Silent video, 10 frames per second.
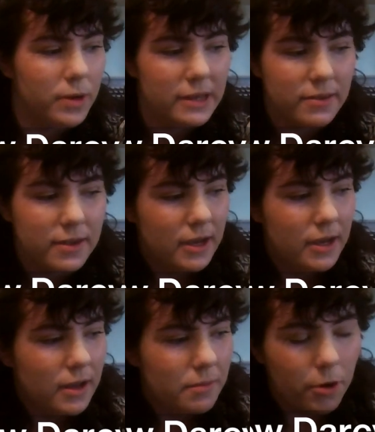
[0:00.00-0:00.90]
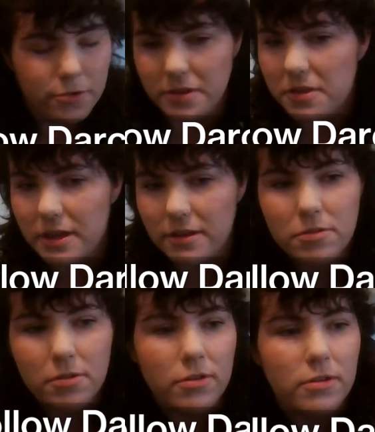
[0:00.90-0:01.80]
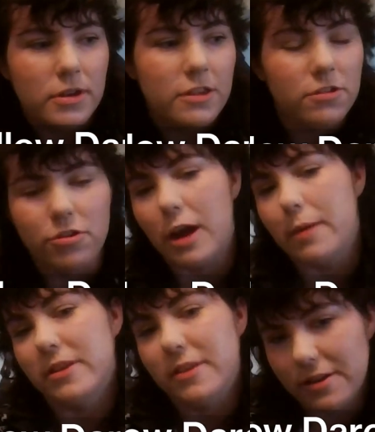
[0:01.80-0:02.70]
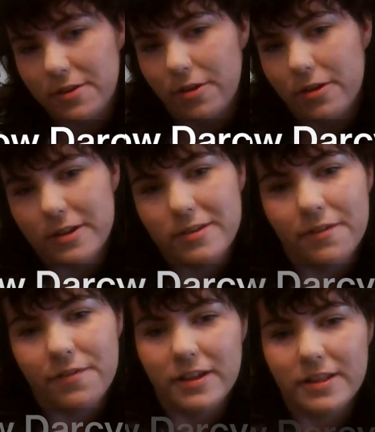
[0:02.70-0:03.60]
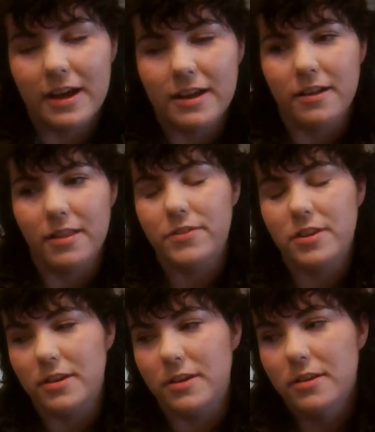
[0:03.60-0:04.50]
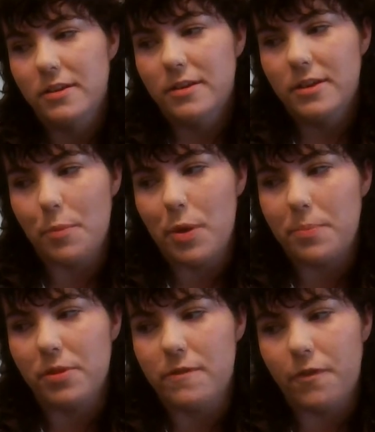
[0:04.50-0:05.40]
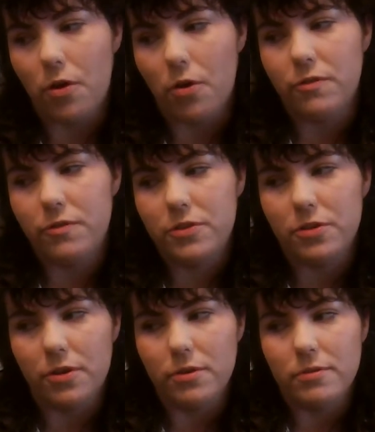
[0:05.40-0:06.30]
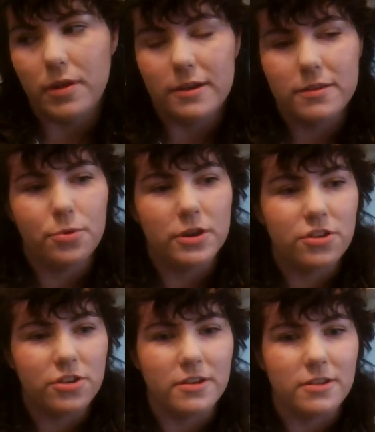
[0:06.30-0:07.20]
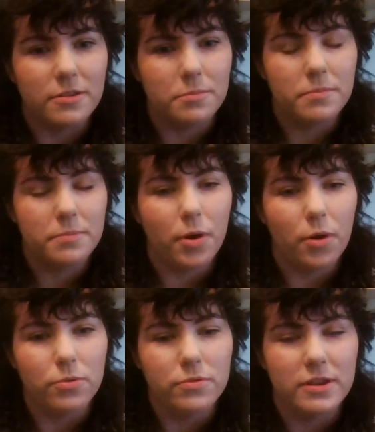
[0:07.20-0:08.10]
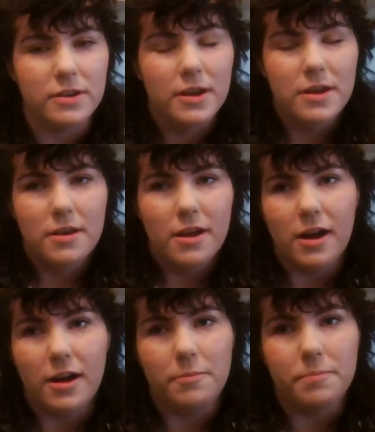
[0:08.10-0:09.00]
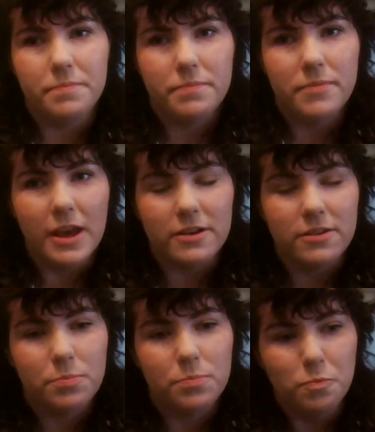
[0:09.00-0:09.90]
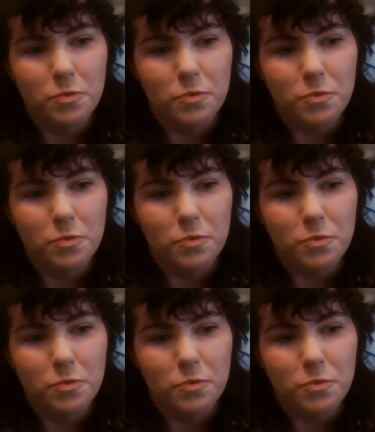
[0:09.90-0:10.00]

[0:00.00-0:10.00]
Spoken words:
always posting things on Instagram and TikTok and stuff like that. And I love to get people involved, ask questions and polls, and just